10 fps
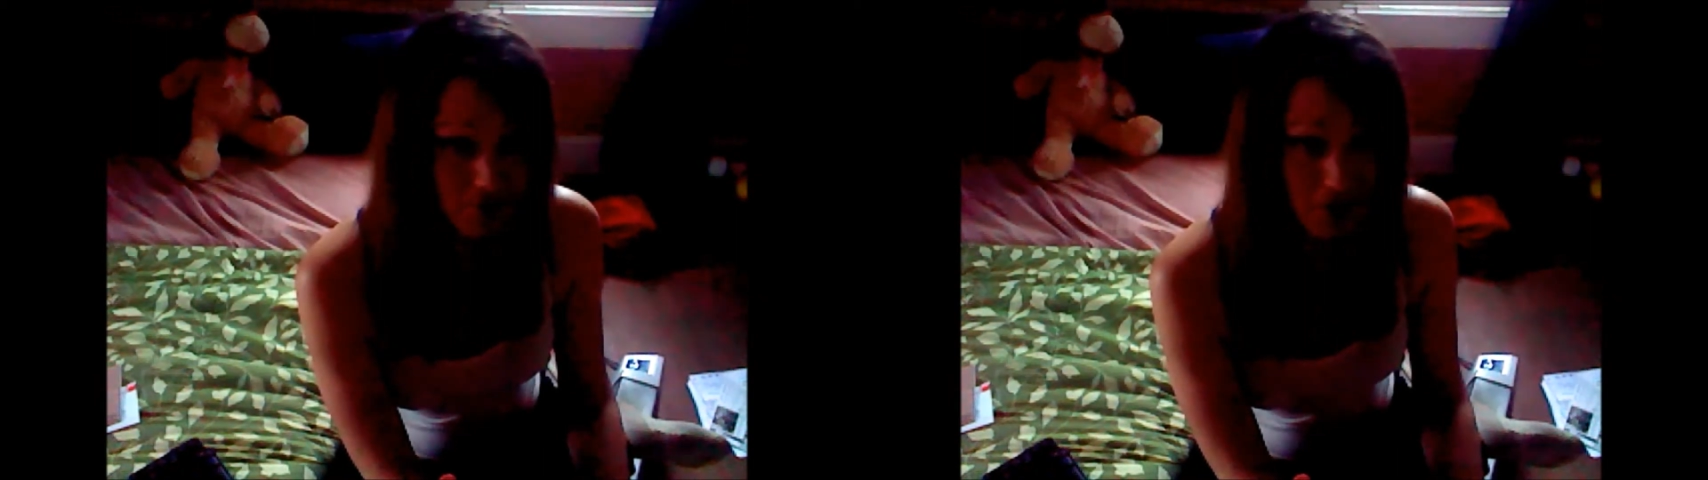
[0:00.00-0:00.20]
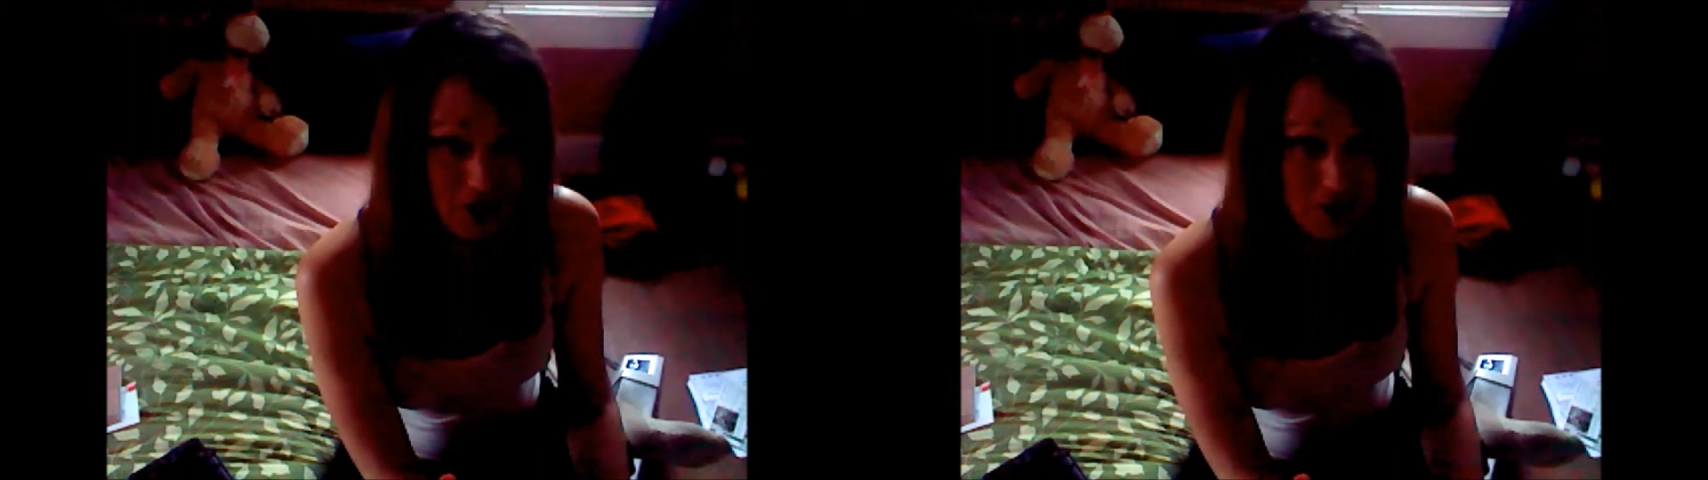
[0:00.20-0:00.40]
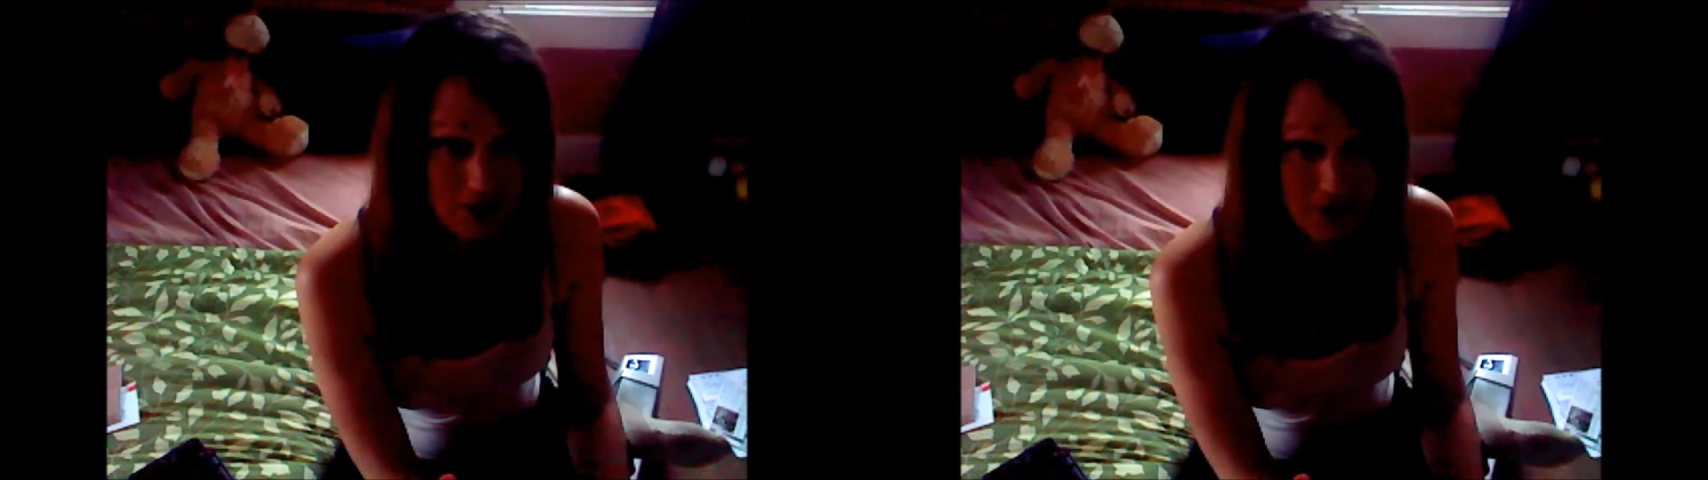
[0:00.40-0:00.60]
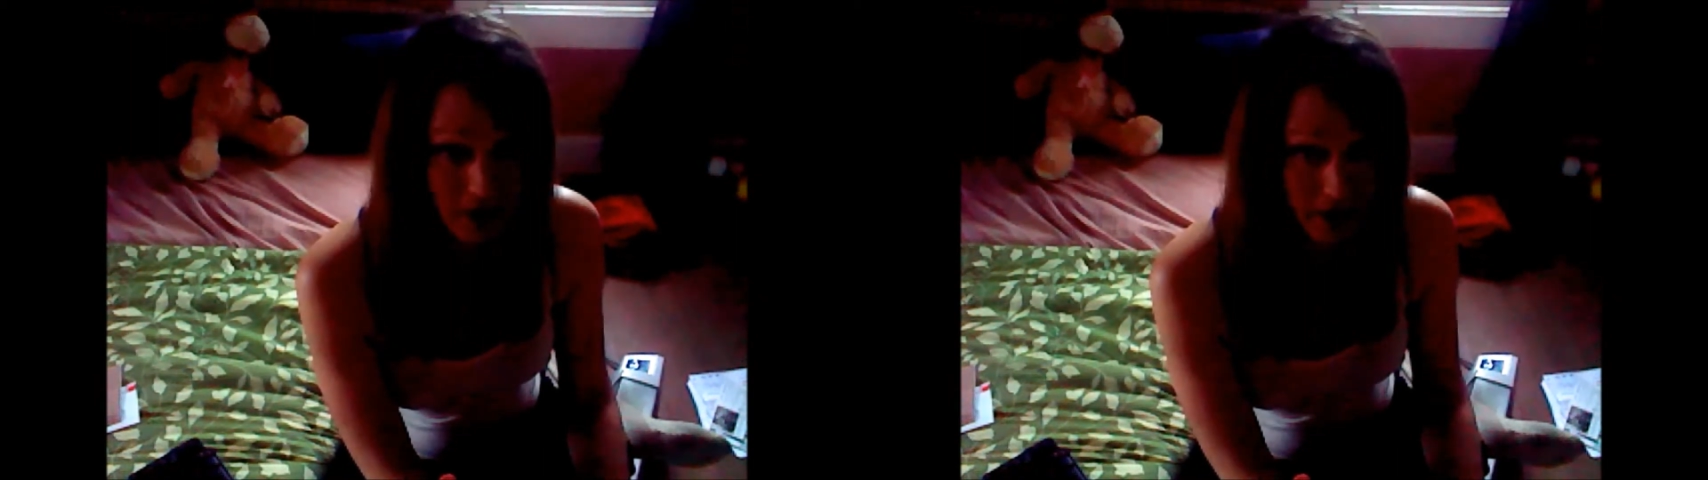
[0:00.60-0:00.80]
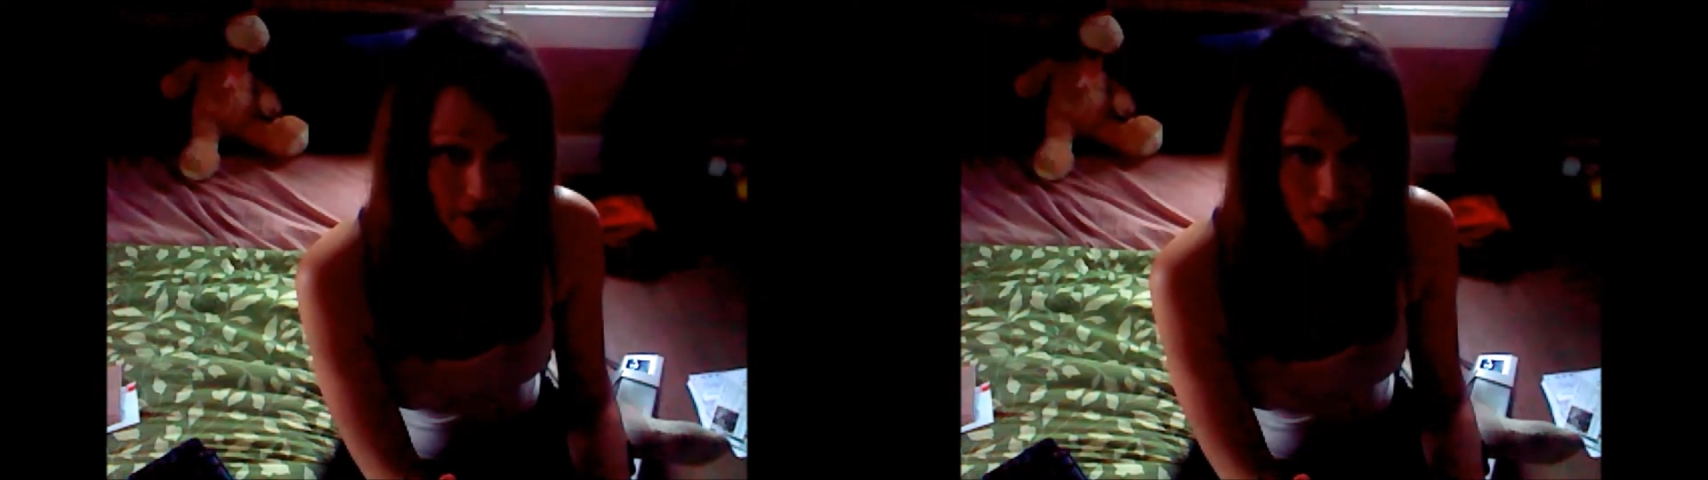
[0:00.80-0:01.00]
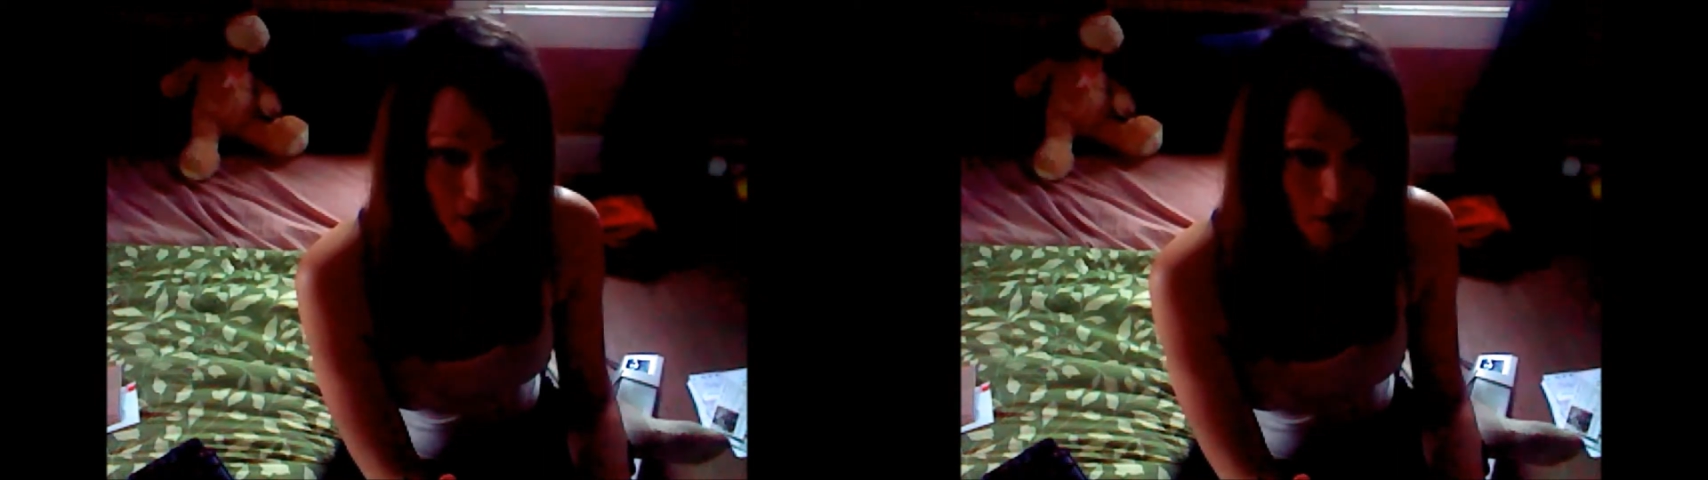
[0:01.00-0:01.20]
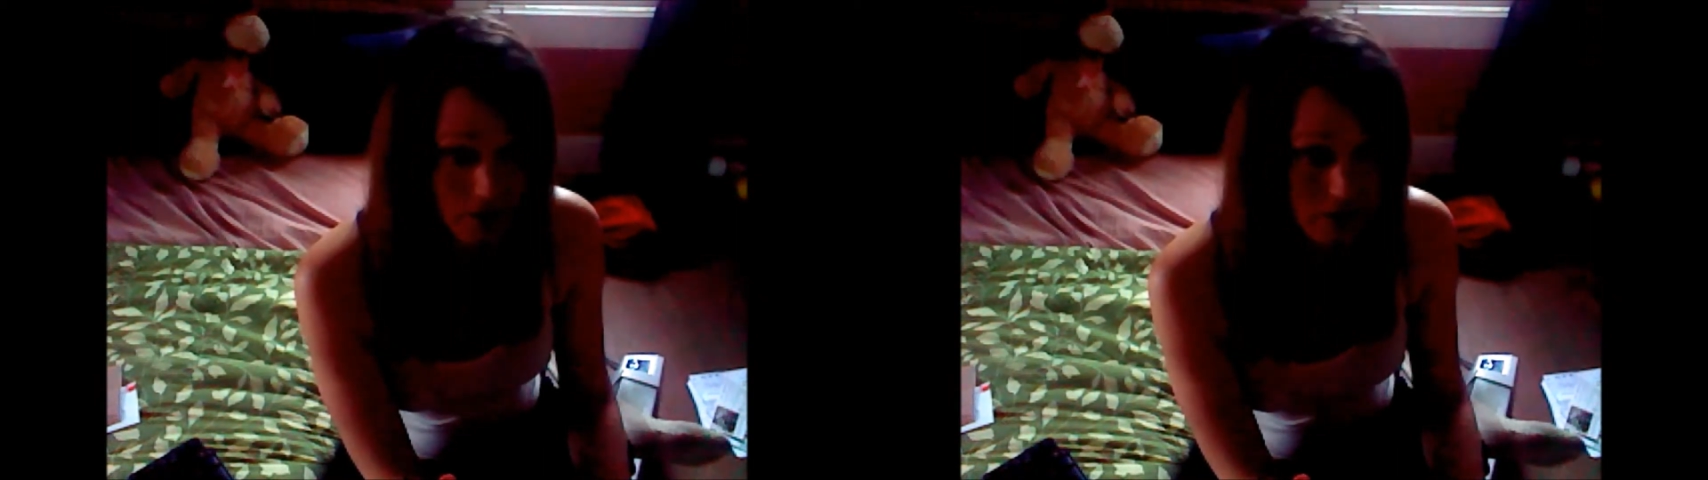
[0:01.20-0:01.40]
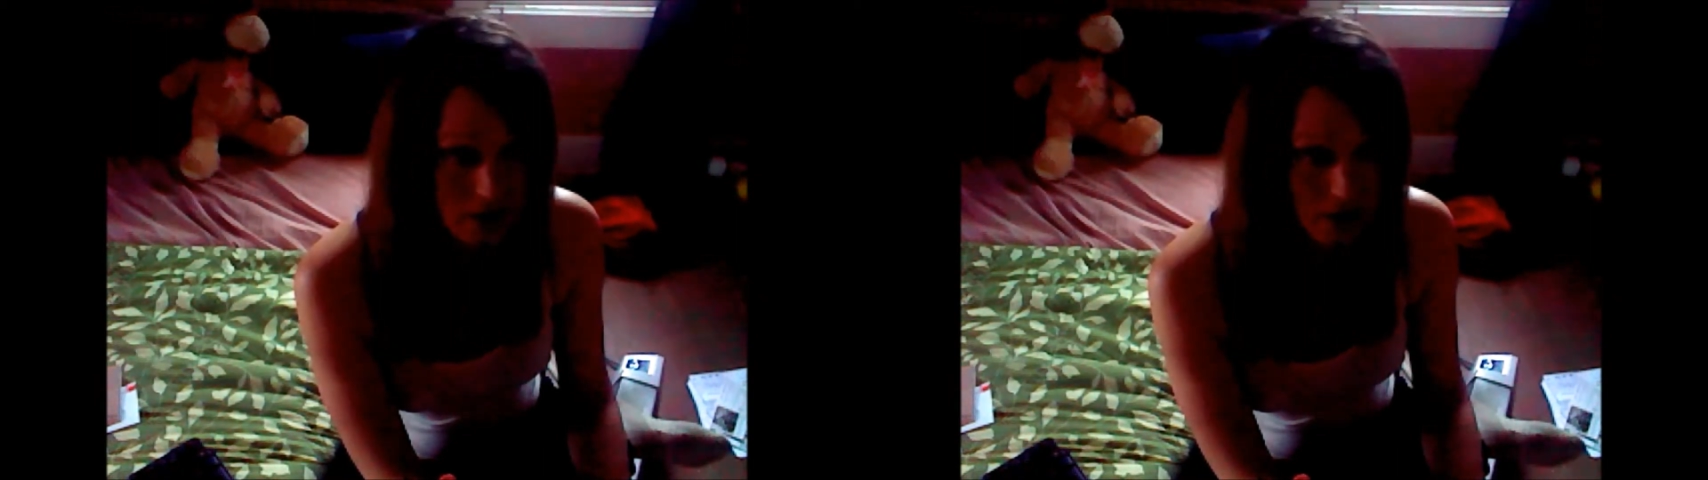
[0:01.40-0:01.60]
fuck is Kick all of a
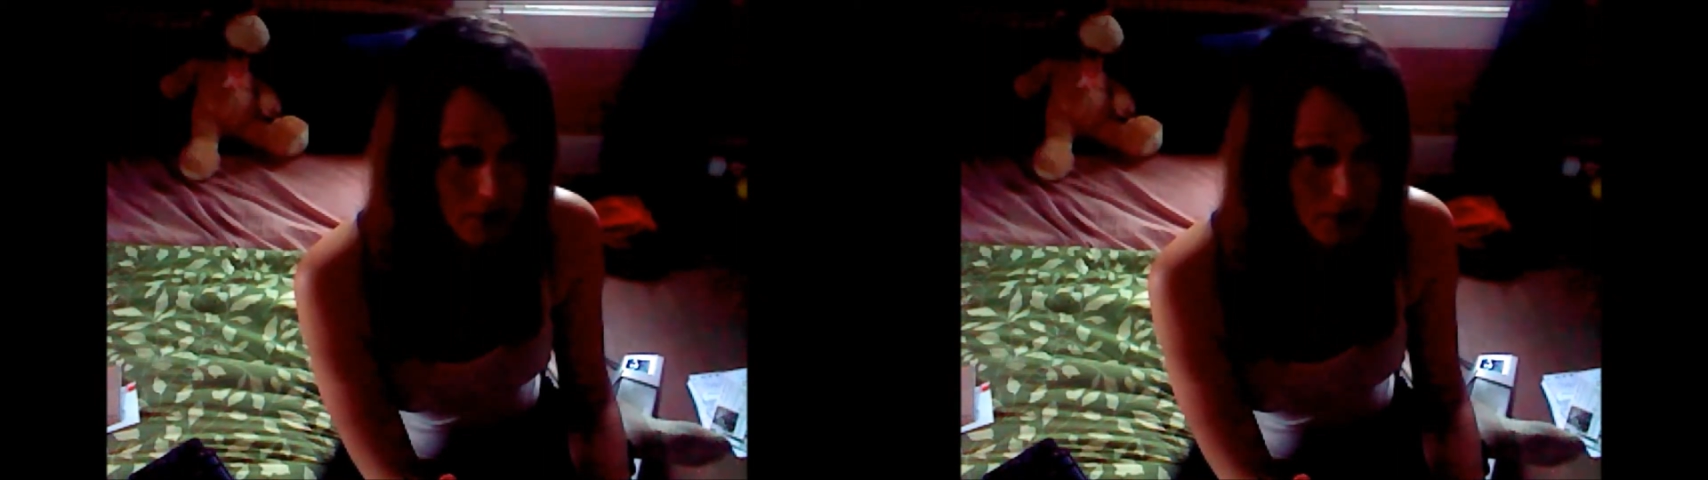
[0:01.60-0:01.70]
sudden?